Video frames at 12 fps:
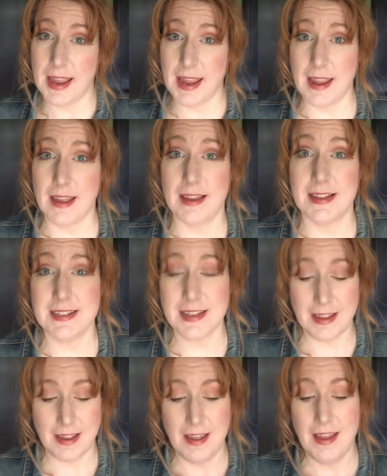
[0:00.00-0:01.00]
and
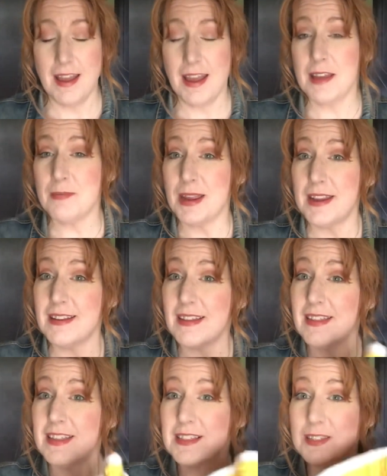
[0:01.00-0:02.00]
I made
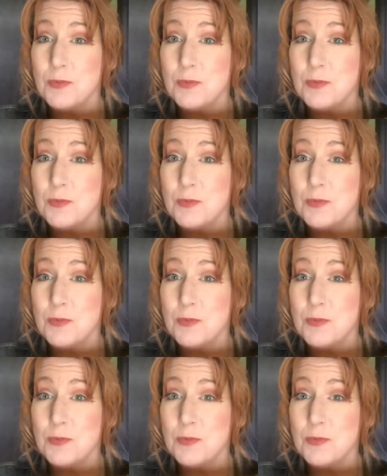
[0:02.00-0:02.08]
this